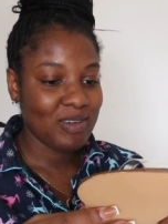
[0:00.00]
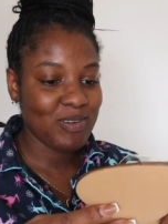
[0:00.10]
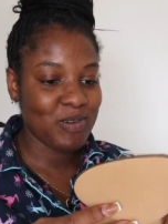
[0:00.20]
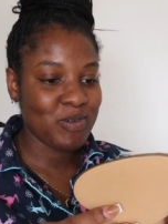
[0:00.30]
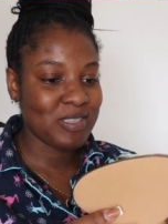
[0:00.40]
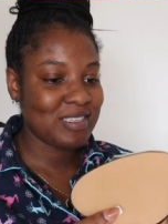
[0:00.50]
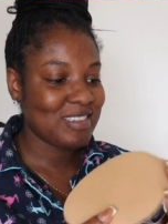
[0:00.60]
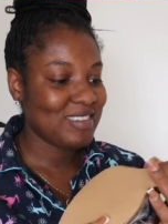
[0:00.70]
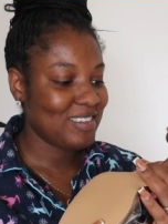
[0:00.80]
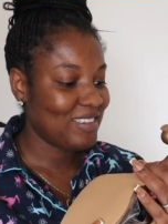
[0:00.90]
Oh god,
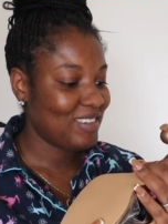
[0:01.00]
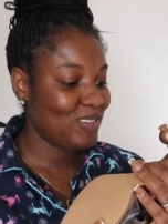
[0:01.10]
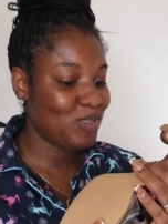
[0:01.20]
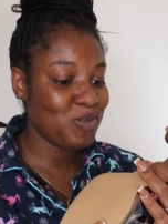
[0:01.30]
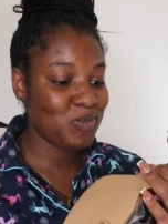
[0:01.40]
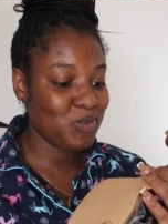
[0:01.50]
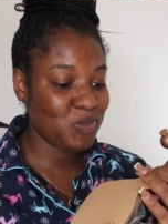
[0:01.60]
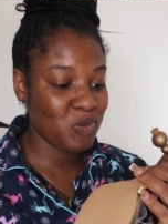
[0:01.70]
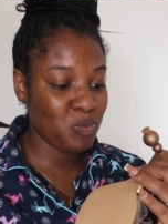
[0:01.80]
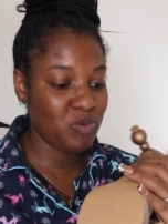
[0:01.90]
so
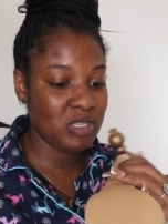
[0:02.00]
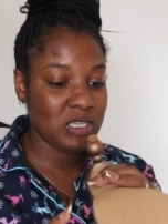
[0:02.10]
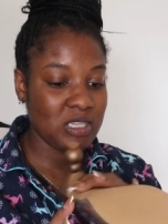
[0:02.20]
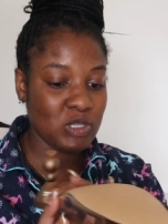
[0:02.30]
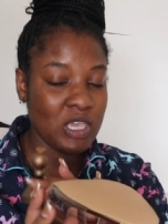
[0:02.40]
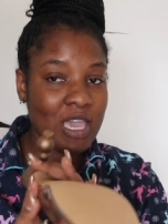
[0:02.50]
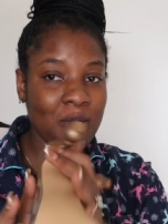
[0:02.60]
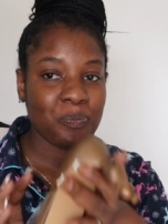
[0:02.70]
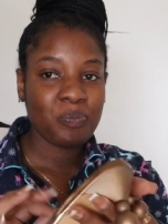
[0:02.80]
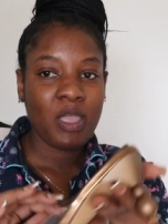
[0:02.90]
pretty. So
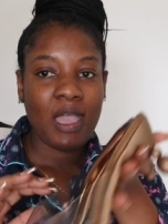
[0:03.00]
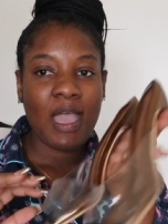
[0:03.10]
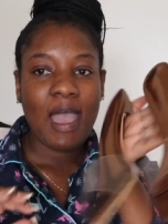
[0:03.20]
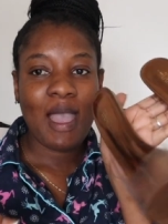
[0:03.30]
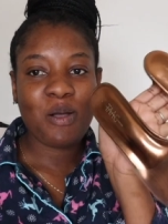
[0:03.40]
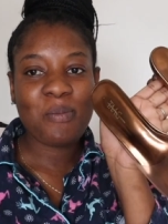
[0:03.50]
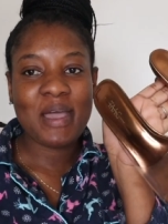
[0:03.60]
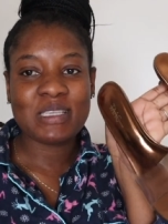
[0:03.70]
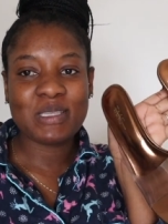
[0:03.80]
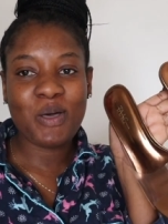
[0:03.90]
yeah, I got
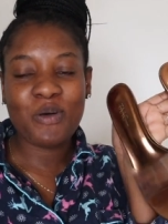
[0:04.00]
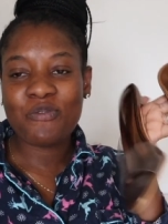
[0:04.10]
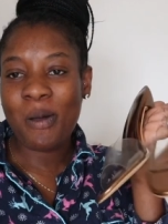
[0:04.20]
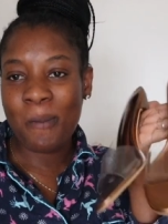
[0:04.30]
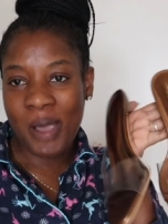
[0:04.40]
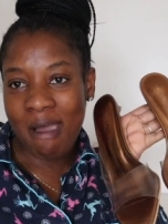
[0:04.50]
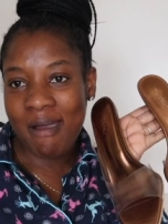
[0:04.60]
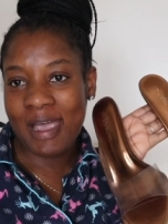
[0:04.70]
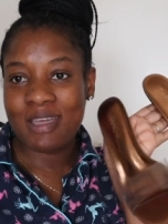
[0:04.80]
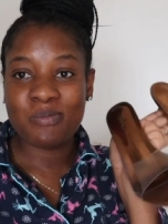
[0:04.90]
myself
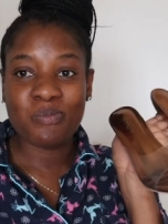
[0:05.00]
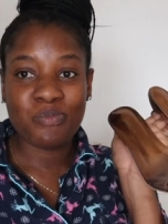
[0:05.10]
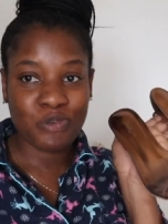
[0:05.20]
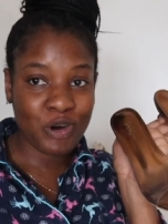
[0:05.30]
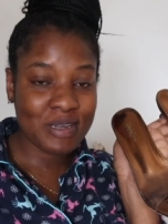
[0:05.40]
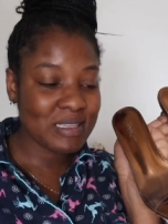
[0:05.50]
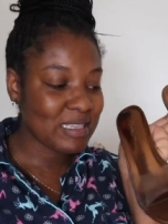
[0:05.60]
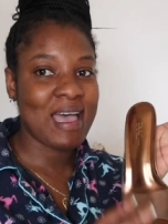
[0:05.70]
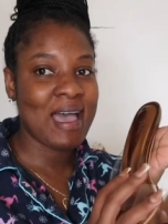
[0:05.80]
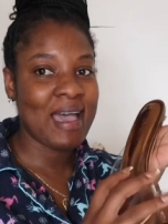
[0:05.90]
Amara in
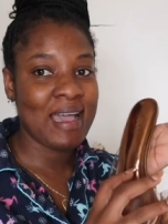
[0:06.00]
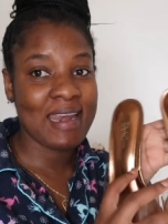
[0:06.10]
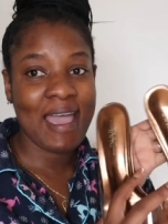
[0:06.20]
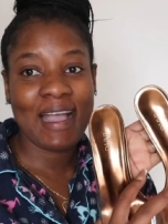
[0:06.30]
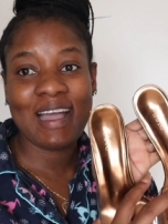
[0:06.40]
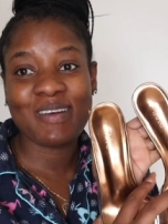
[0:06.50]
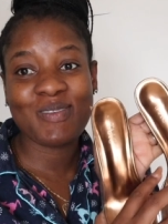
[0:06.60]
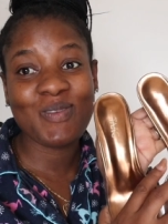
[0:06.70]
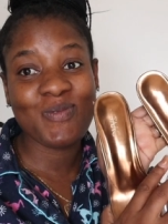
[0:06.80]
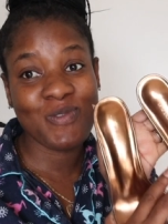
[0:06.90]
bronze, and I
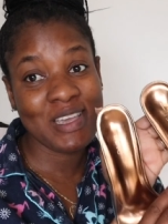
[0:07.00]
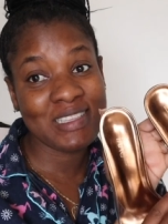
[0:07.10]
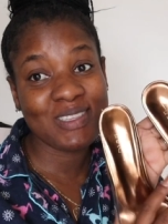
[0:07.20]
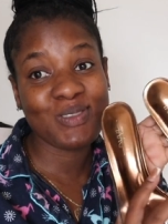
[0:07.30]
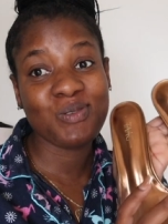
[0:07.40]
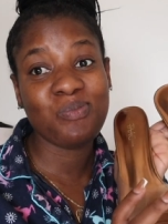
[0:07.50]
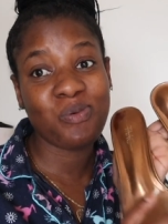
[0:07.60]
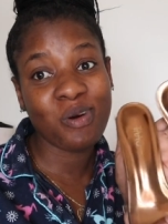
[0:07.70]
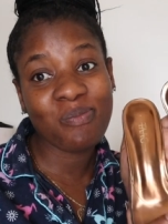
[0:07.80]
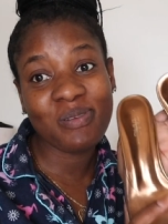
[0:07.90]
cannot wait to
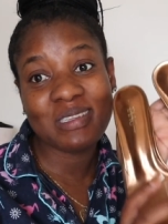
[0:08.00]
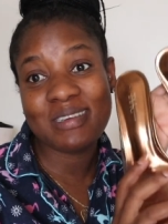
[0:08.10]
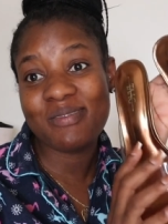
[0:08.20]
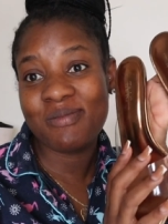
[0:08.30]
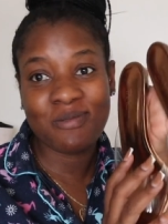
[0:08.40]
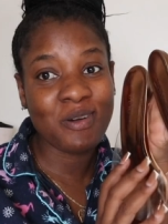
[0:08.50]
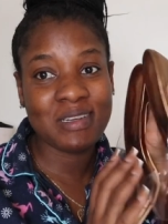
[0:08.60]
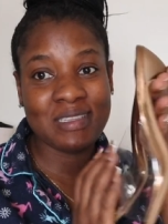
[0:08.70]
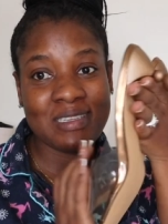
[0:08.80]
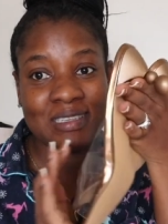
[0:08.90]
properly
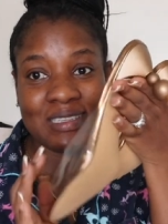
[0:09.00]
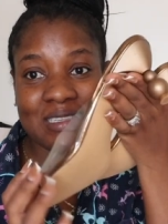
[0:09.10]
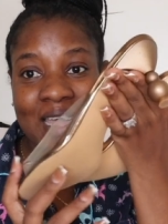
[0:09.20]
rock this.